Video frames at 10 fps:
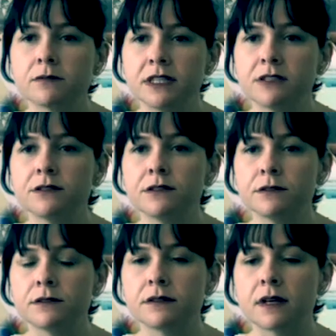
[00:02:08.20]
So we do
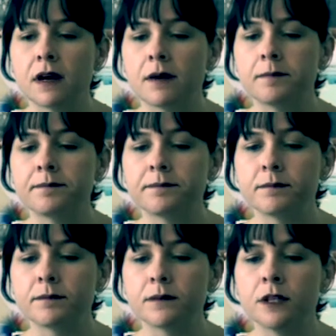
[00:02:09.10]
use um,
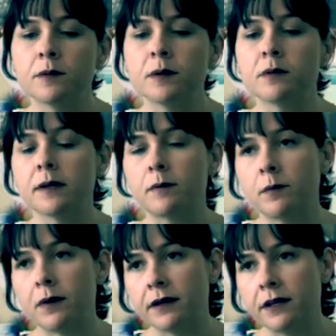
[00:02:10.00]
you know, people like
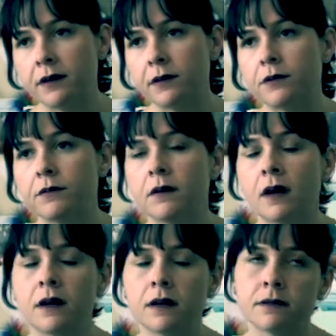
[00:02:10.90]
Pump Audio,
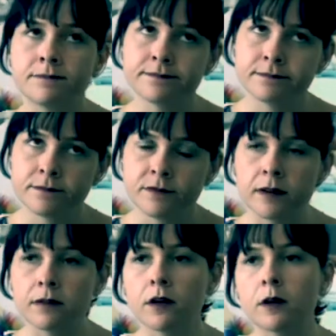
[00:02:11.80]
uh,
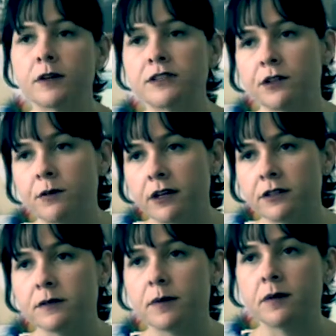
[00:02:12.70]
Five Alarm Rescue
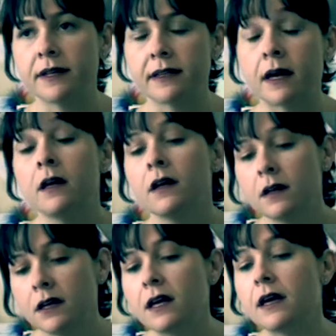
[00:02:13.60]
Records, people like that,
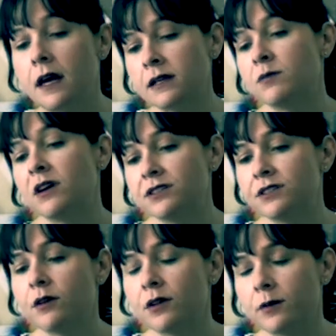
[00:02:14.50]
as well
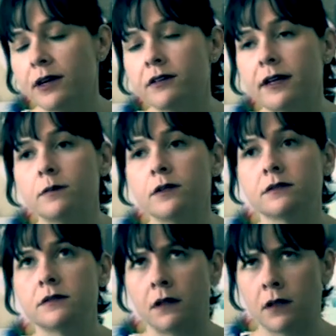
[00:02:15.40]
as, you know, all the record
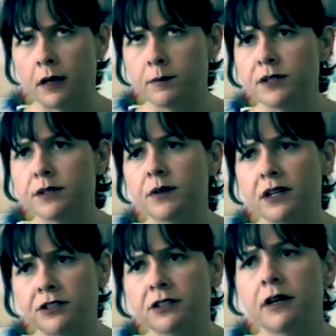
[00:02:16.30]
labels, a lot of music
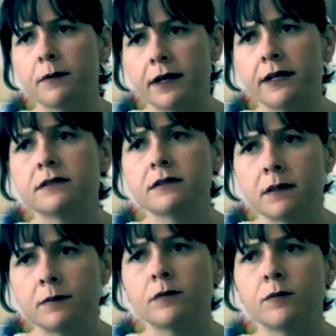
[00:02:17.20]
production
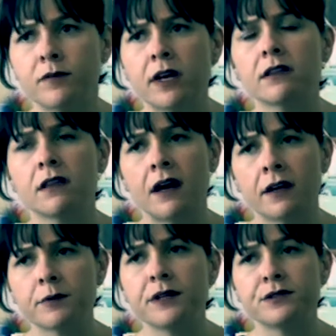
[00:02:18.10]
libraries. We've got a
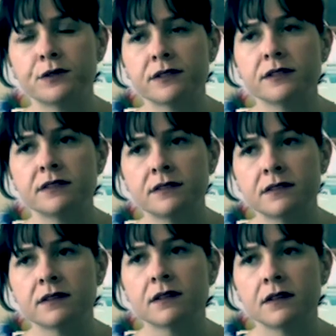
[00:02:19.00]
lot of
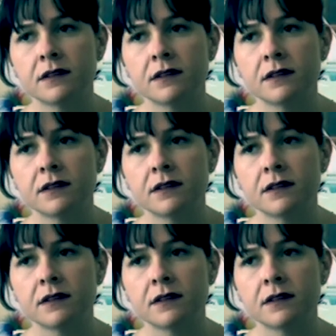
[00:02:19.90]
resources.